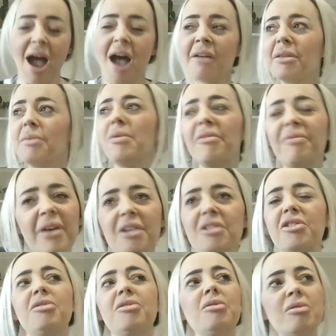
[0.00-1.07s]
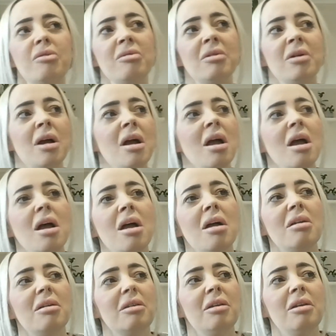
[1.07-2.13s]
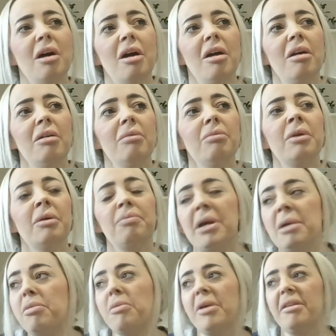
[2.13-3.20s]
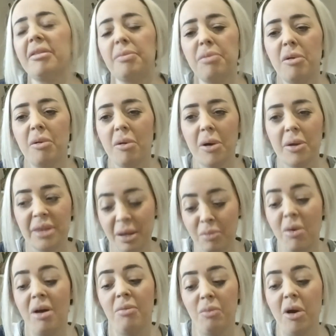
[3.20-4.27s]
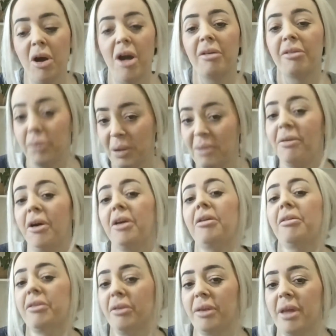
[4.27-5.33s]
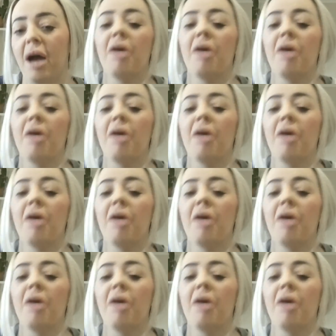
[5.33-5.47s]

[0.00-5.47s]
As a professional, the people we support, they want work. So we focus on that.